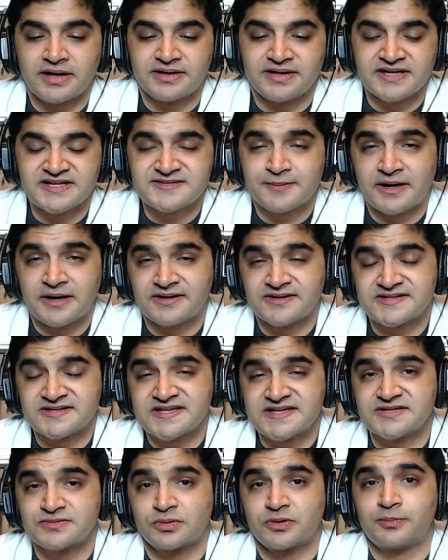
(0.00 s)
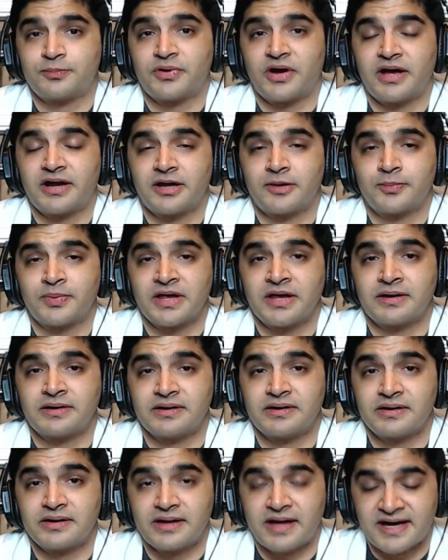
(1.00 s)
these policies were brought up in
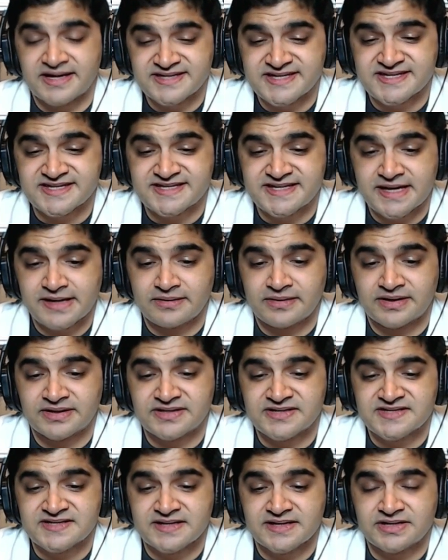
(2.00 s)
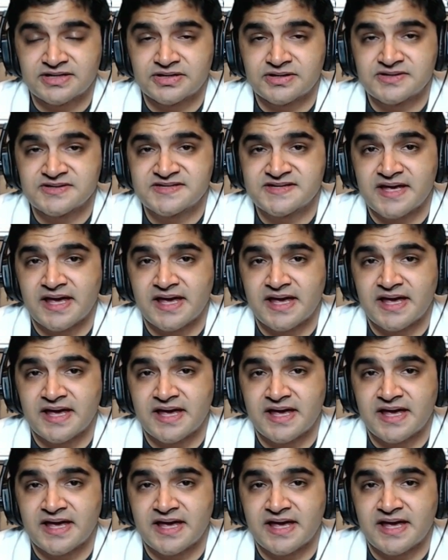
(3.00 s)
lots of state legislatures,